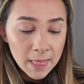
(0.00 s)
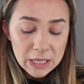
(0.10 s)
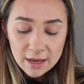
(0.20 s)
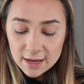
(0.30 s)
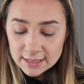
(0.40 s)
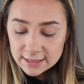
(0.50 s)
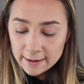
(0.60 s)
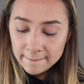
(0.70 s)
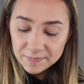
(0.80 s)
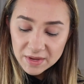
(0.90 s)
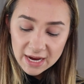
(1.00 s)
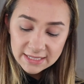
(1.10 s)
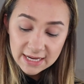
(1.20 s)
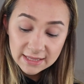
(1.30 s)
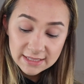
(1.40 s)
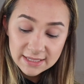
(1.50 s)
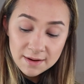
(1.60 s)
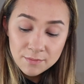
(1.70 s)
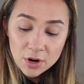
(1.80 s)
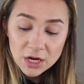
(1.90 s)
and I take the
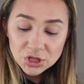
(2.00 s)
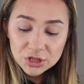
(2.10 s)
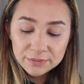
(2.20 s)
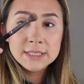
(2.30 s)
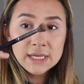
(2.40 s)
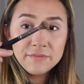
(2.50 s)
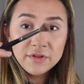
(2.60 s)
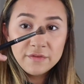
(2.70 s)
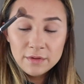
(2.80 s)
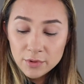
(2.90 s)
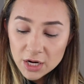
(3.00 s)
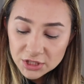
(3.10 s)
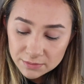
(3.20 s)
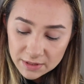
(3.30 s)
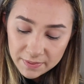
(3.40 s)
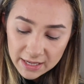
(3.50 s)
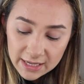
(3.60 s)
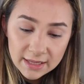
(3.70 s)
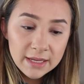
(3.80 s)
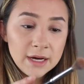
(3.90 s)
same brush, same fluffy brush, I'm dipping it
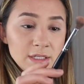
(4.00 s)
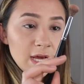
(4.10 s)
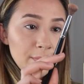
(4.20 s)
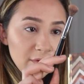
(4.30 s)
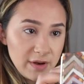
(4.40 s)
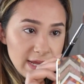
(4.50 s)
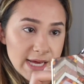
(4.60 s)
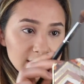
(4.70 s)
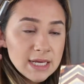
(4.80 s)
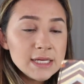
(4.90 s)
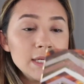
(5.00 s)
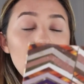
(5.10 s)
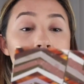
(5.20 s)
in there, top off any excess,